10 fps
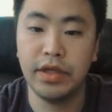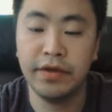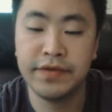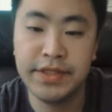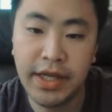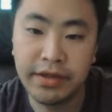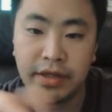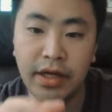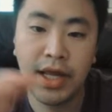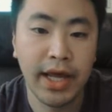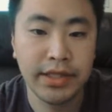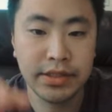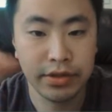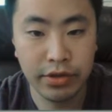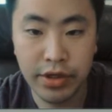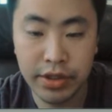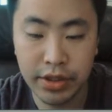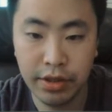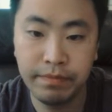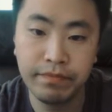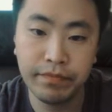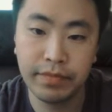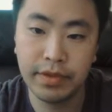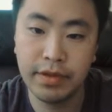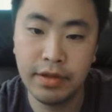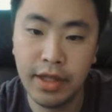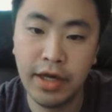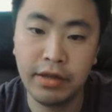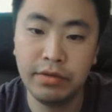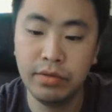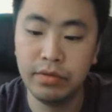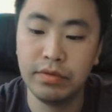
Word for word: If set dot has the current num, then